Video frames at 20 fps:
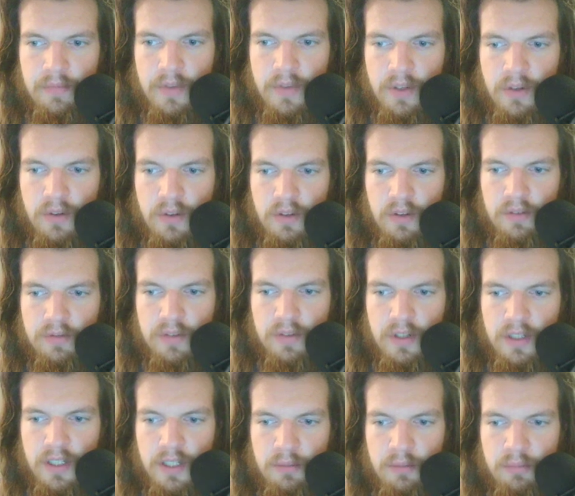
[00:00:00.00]
All
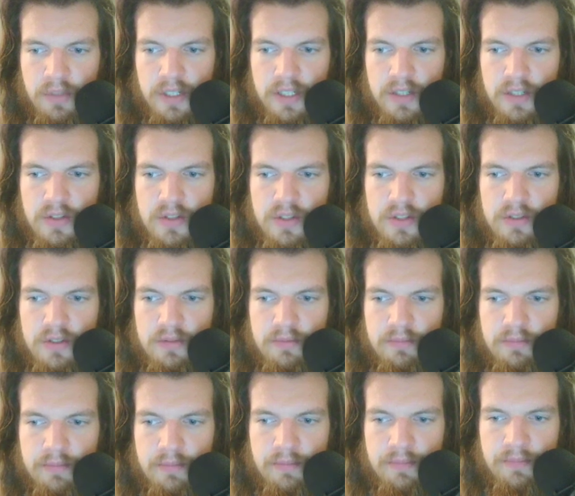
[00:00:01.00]
fucking bricks.
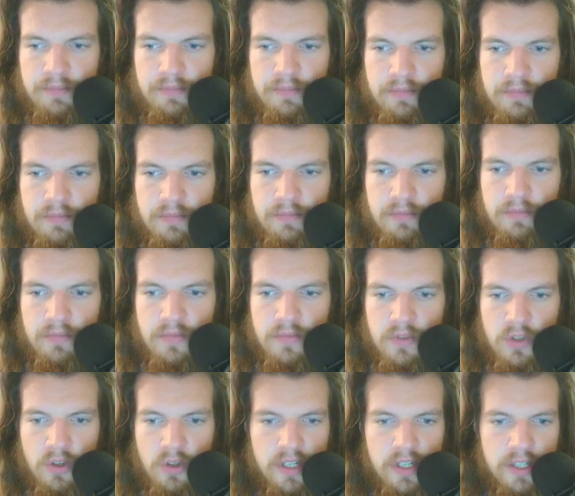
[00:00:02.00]

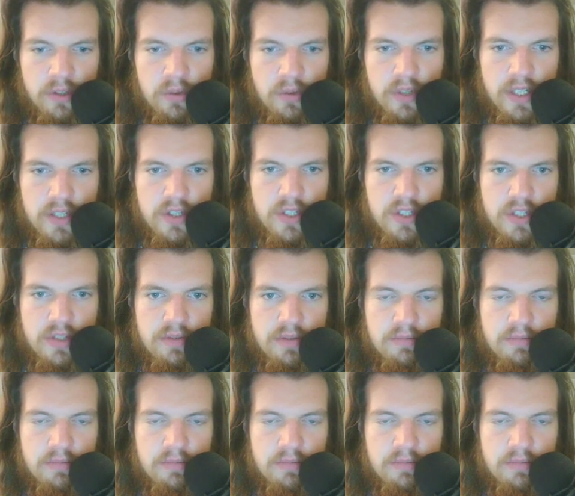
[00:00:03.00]
Turn into this.